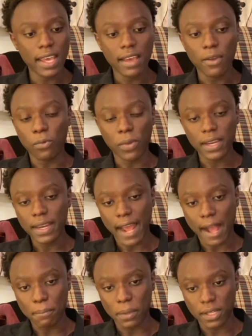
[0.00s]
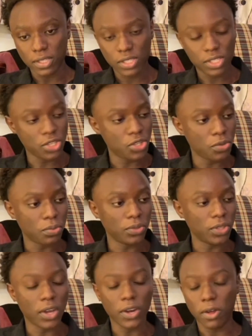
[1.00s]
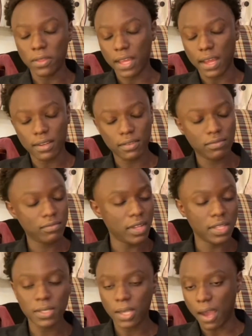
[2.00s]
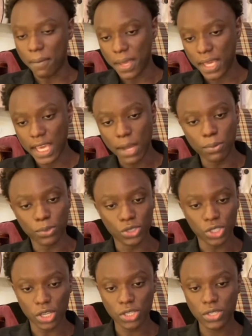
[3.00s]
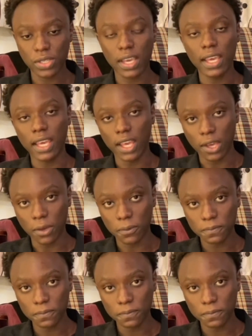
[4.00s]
when it happens, you will not know that it's coming. It will just hit you